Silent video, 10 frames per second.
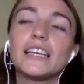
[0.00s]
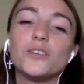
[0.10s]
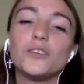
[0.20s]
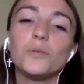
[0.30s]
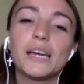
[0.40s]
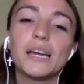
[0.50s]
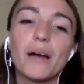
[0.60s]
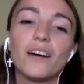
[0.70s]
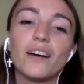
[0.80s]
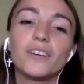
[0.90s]
you came
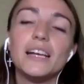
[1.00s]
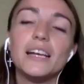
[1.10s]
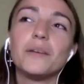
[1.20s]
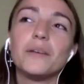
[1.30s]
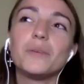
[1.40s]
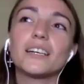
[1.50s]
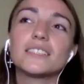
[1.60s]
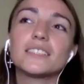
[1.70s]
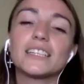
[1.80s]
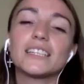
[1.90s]
out
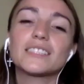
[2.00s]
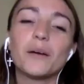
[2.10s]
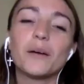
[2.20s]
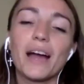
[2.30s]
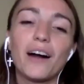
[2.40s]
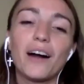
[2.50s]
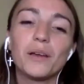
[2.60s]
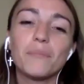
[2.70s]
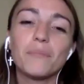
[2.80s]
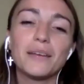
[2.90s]
because like somehow
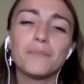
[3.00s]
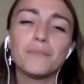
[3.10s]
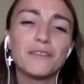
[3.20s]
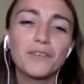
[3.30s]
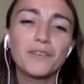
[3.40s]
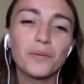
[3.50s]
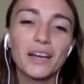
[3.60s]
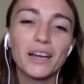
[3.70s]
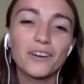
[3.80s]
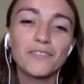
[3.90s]
it made me feel
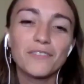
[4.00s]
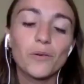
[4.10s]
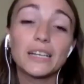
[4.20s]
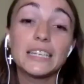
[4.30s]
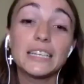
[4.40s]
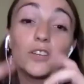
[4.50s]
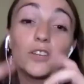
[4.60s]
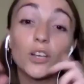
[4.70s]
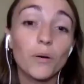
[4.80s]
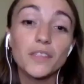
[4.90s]
better even though i didn't
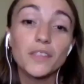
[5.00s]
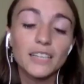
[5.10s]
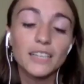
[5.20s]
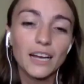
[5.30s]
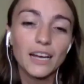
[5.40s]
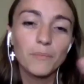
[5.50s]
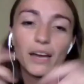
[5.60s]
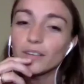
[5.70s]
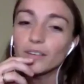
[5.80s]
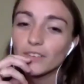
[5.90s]
even know at the time
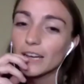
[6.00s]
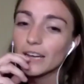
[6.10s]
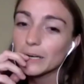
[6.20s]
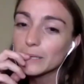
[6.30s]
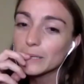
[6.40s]
i don't even know right